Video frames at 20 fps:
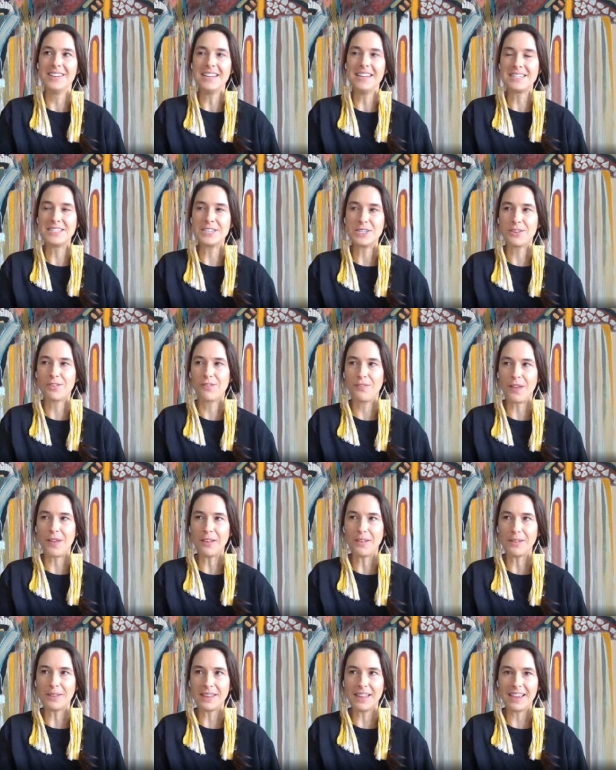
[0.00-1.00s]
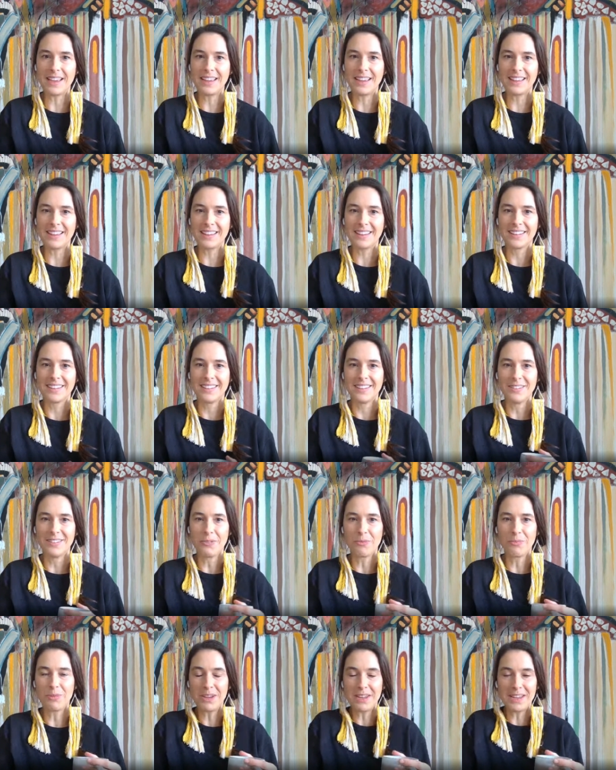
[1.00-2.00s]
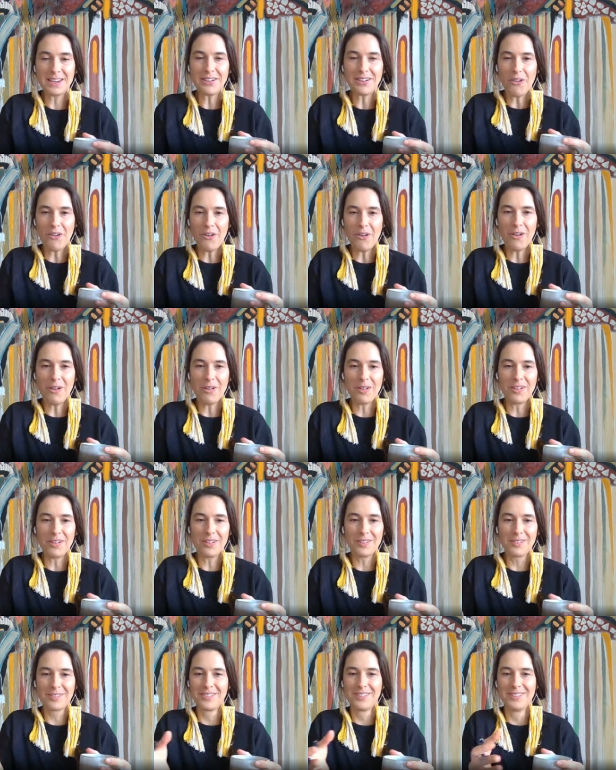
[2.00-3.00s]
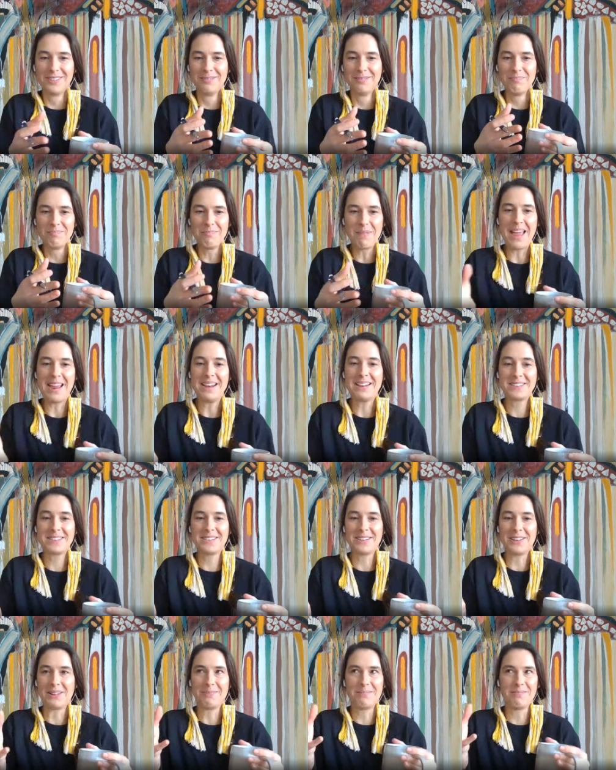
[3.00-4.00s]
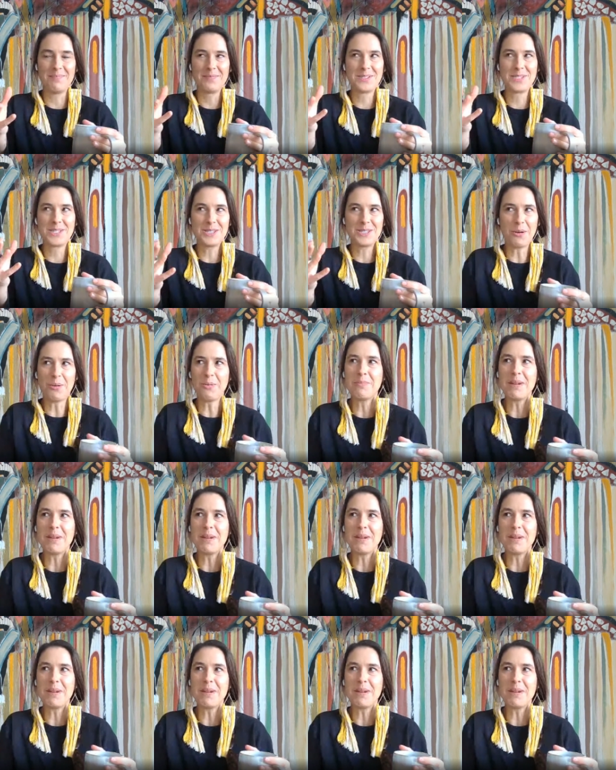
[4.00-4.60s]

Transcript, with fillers: it just felt like we had all met so